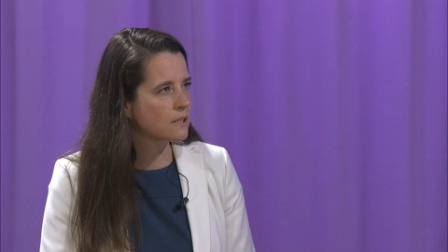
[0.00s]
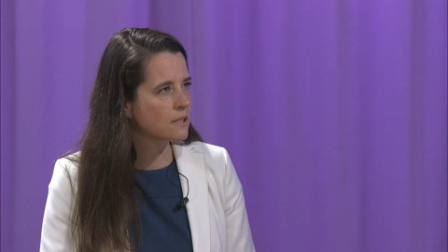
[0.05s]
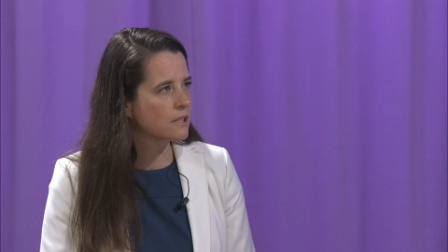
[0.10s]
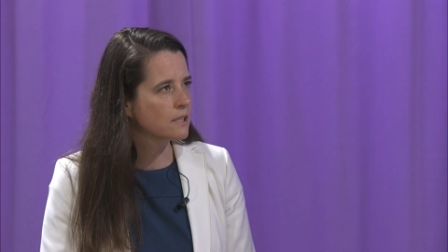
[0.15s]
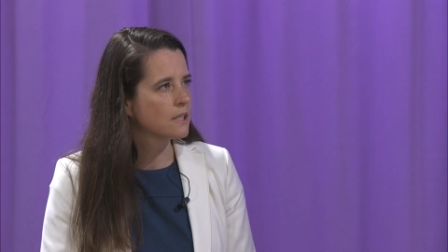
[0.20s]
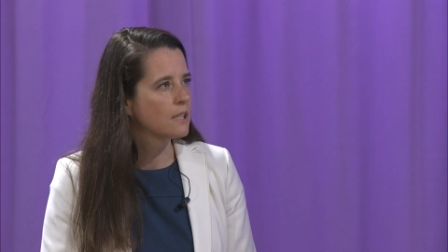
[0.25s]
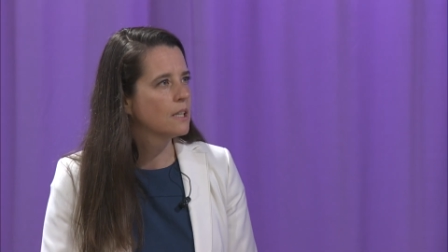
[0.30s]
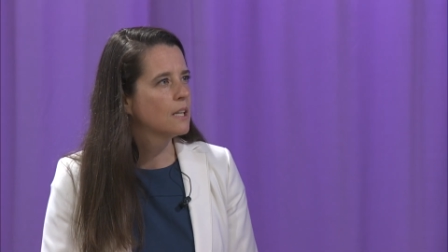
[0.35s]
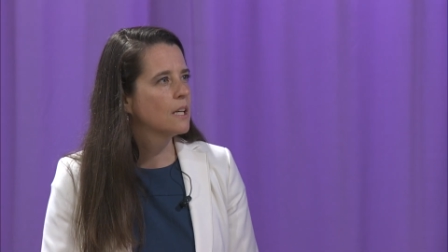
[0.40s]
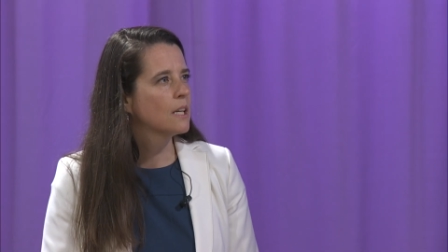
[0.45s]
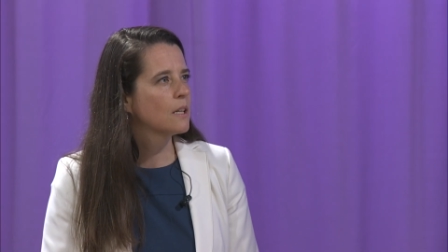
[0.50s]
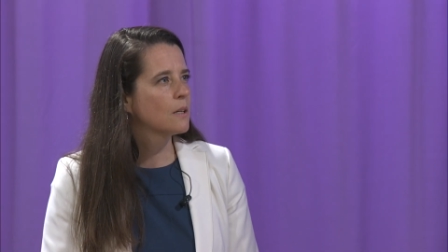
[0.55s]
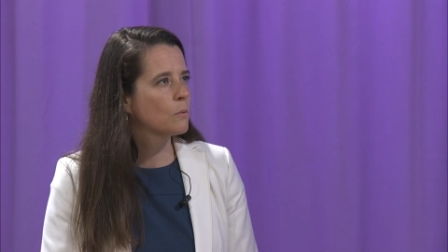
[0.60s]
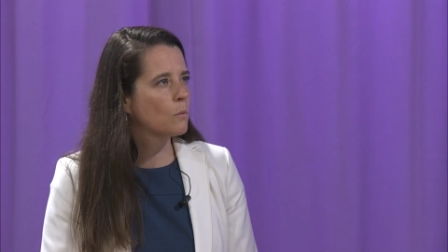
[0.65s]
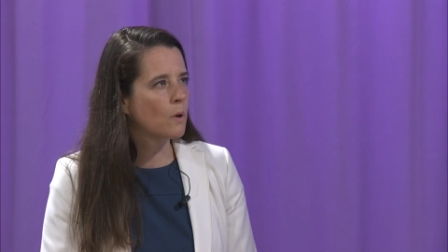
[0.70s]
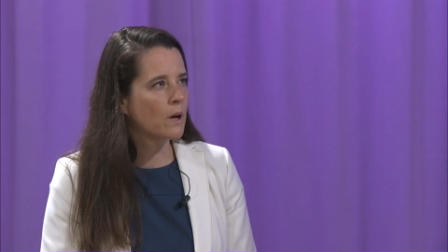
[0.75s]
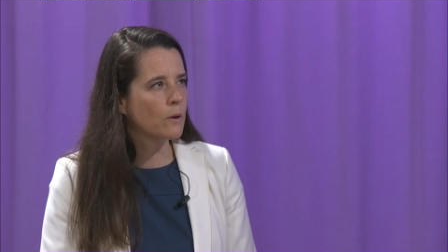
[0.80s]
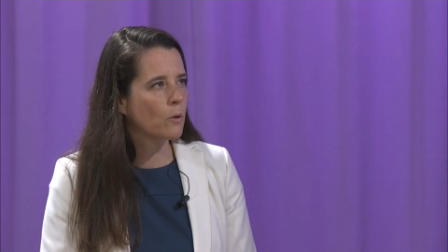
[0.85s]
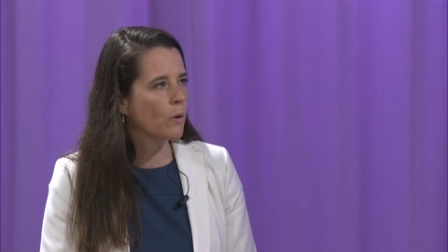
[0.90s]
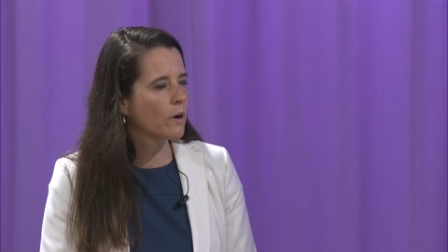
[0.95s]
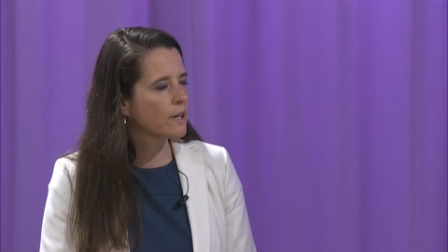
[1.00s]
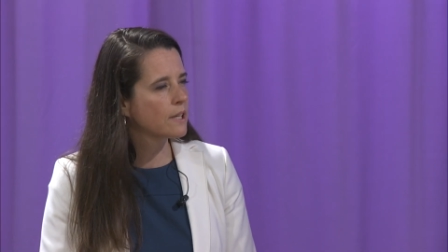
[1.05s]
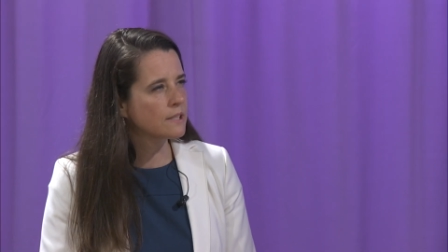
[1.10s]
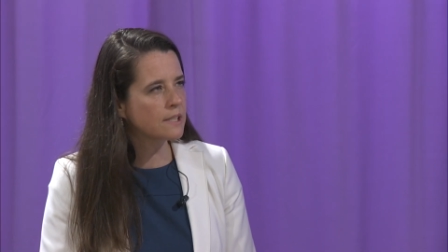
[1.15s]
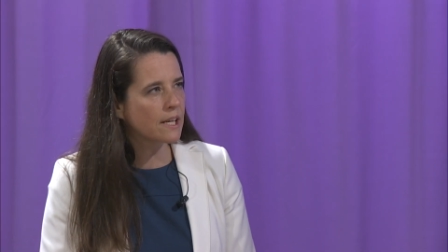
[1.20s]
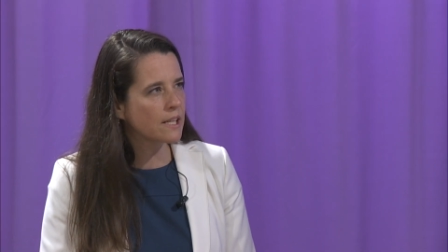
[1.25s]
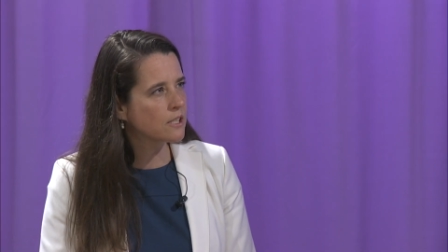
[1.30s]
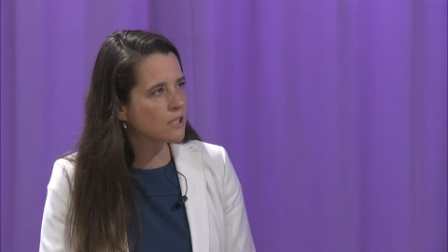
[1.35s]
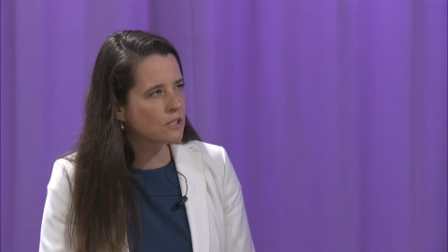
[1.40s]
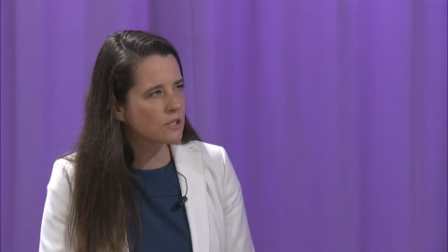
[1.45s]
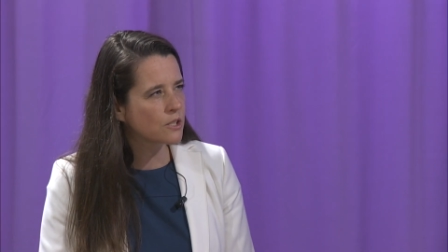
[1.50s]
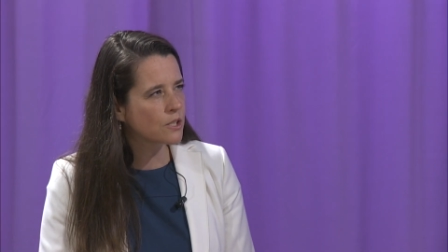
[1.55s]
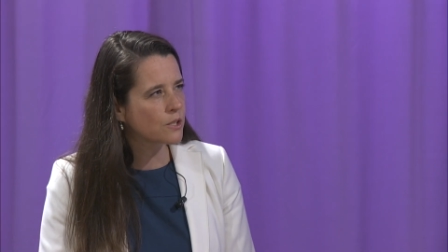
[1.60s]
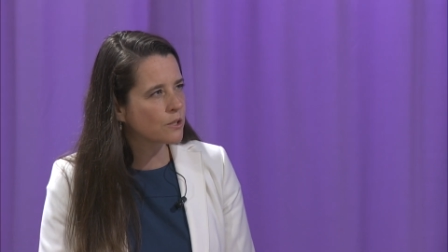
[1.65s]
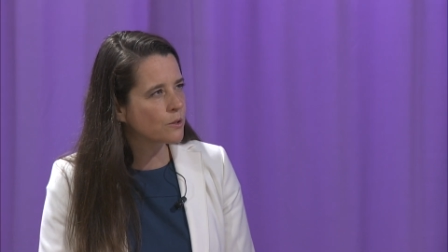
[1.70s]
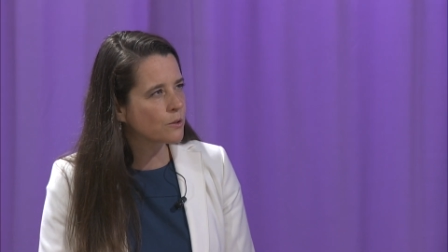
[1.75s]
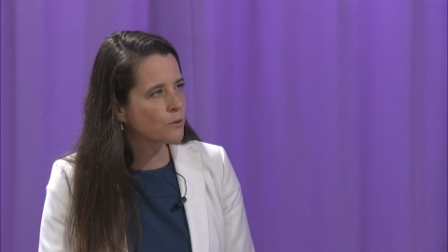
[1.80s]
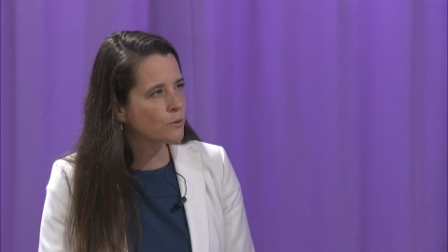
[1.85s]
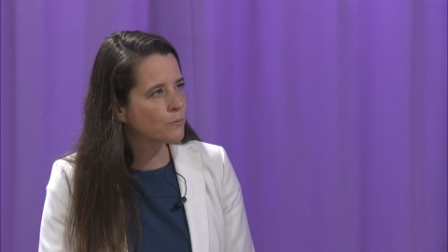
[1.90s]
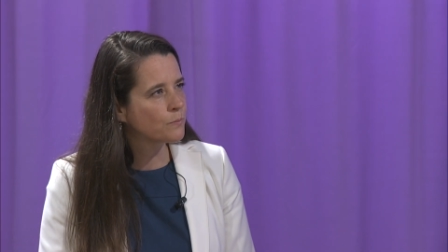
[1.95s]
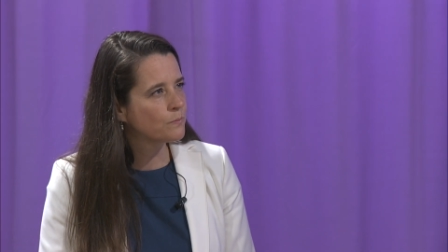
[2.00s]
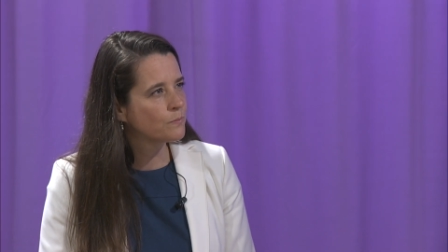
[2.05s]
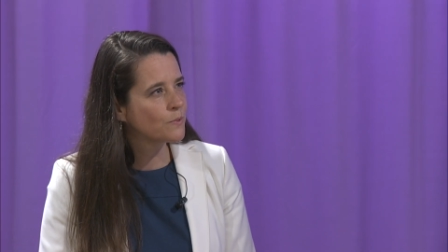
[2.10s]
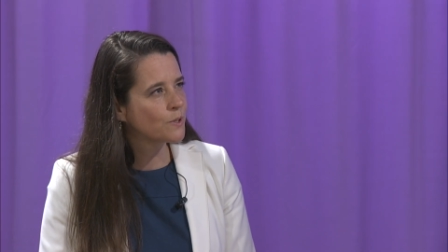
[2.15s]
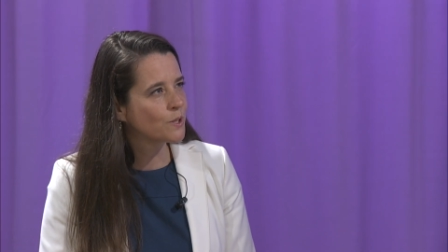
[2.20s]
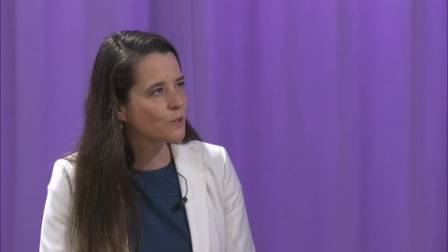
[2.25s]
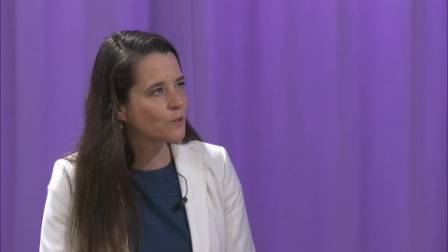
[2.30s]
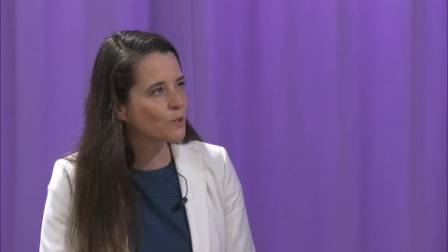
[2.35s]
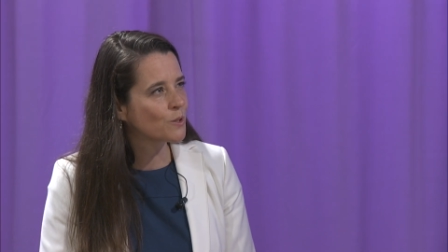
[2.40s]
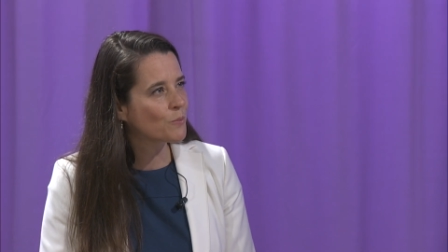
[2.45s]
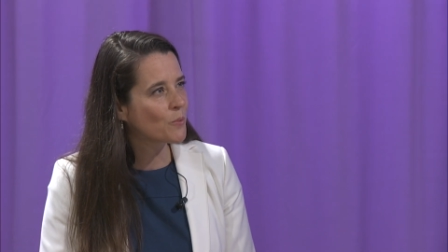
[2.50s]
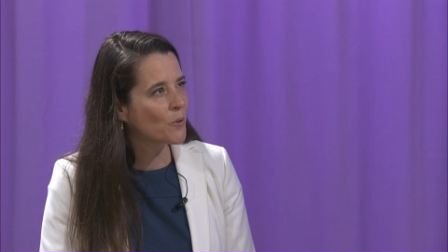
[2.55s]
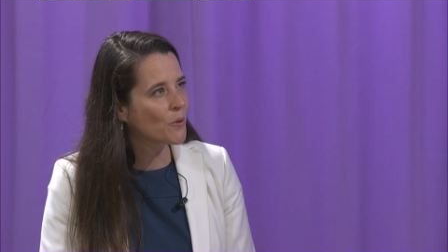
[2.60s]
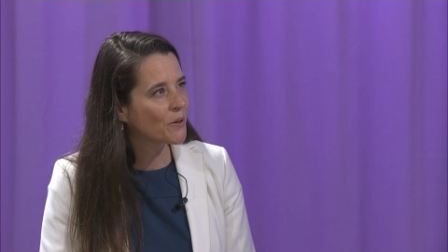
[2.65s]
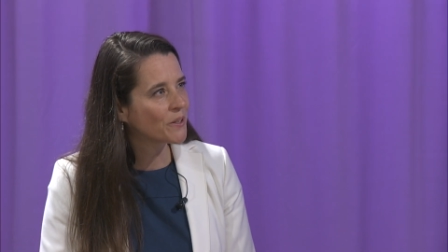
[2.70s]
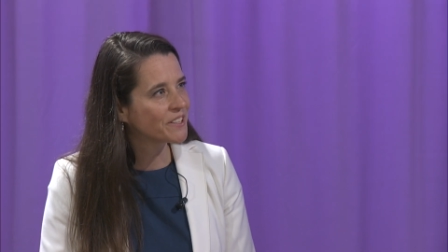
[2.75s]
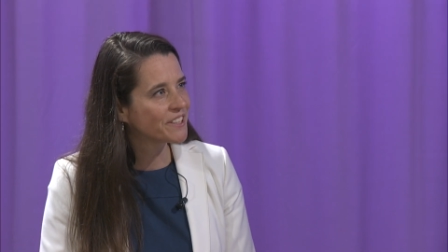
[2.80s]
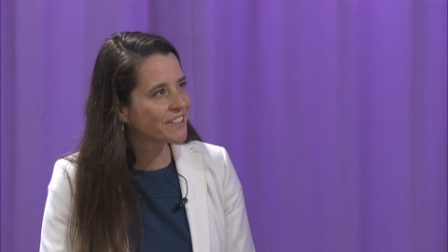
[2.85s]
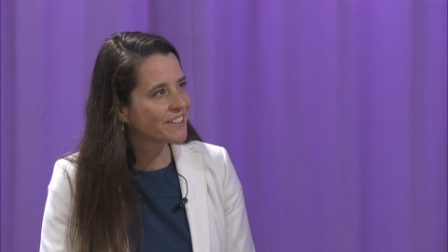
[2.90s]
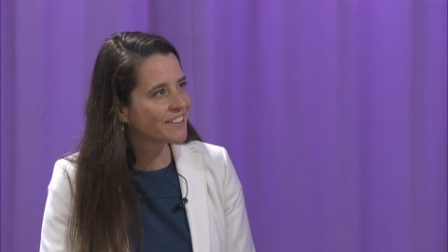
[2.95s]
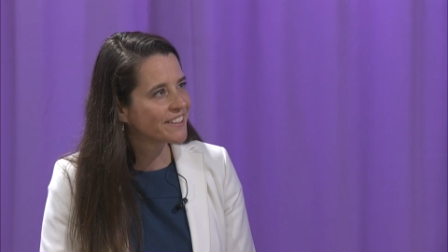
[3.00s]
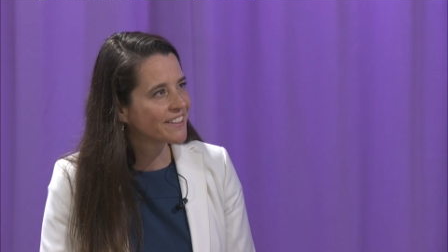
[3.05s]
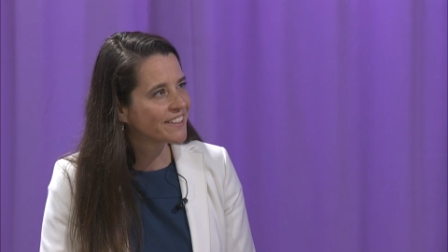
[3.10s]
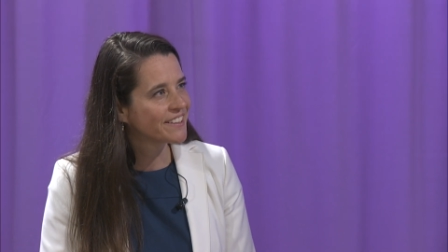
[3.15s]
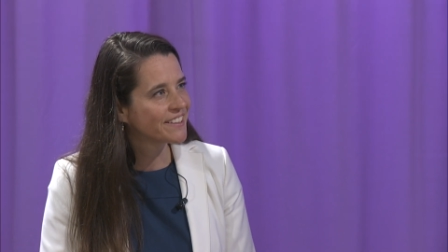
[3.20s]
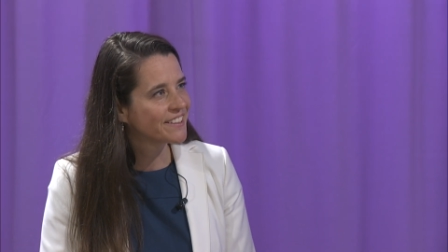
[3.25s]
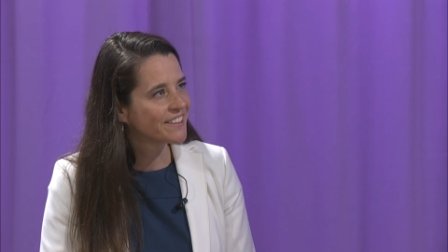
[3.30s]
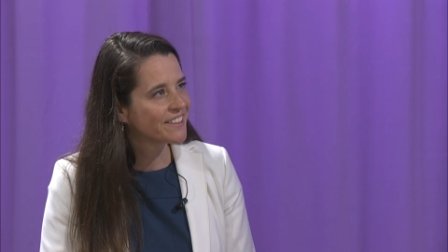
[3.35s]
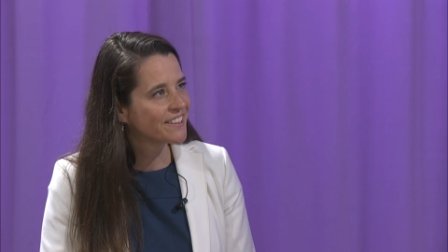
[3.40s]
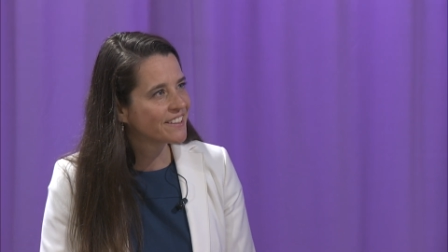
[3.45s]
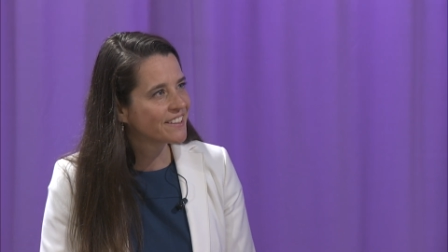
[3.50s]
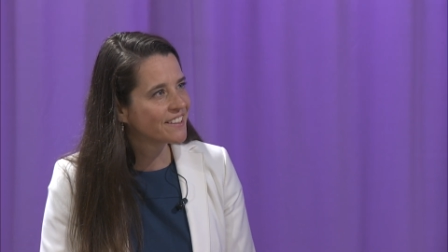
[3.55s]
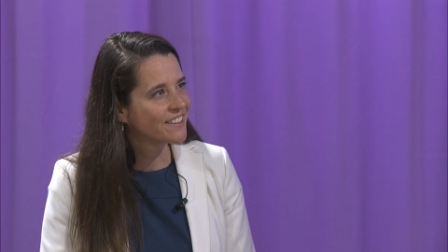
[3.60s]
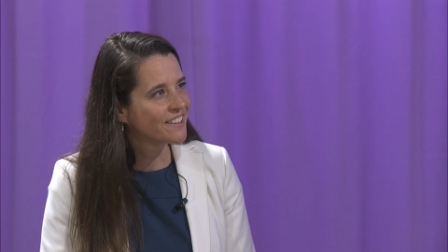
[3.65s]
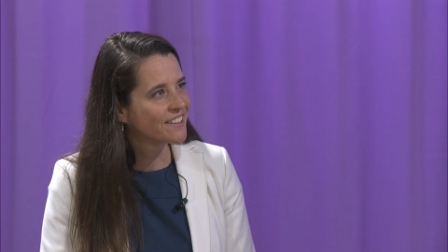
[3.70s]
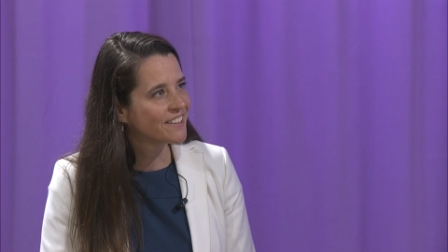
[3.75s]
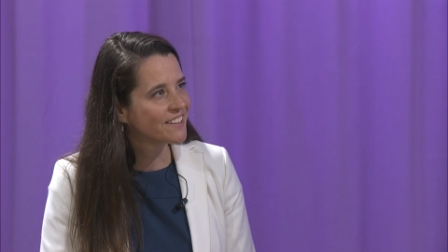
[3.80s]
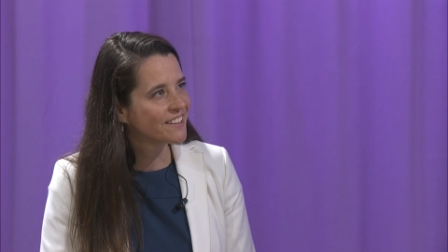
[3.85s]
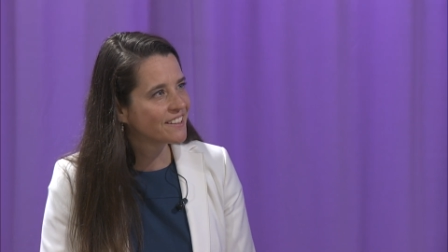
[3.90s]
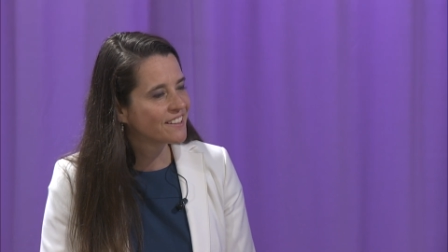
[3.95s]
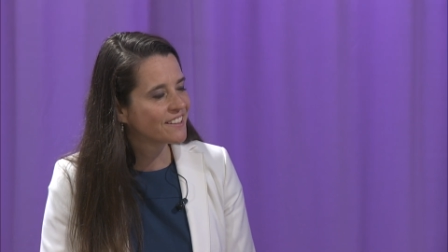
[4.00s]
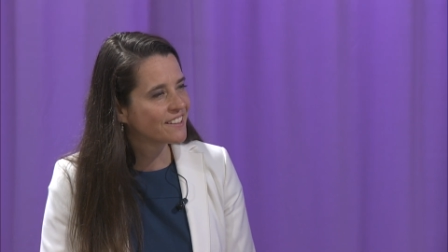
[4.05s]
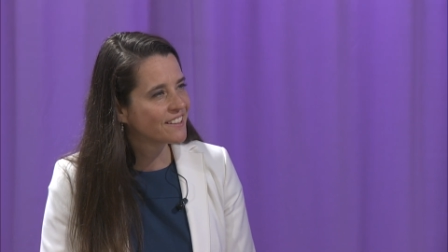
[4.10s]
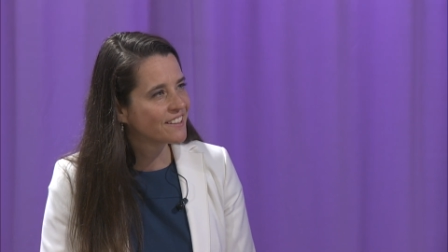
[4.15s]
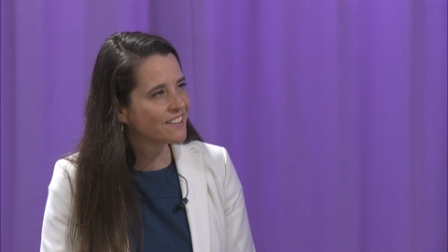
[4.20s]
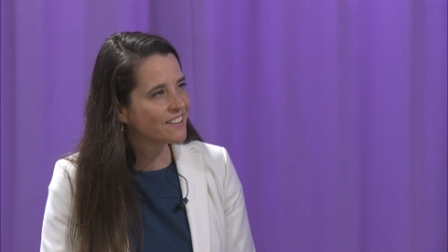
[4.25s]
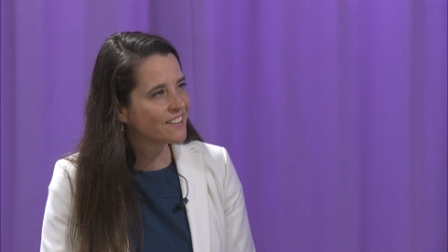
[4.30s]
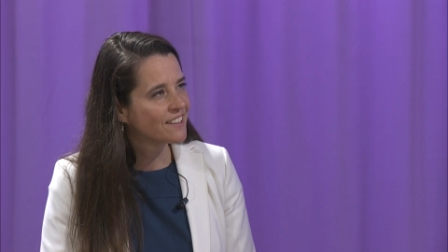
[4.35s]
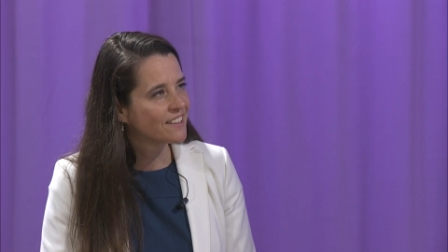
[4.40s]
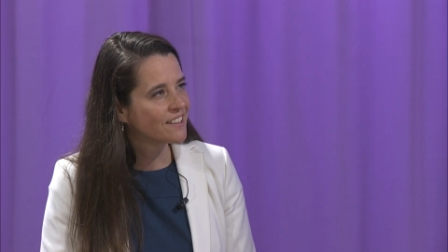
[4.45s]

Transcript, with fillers: So, like, what organizations do you do you support? Yeah, so we have worked with Relay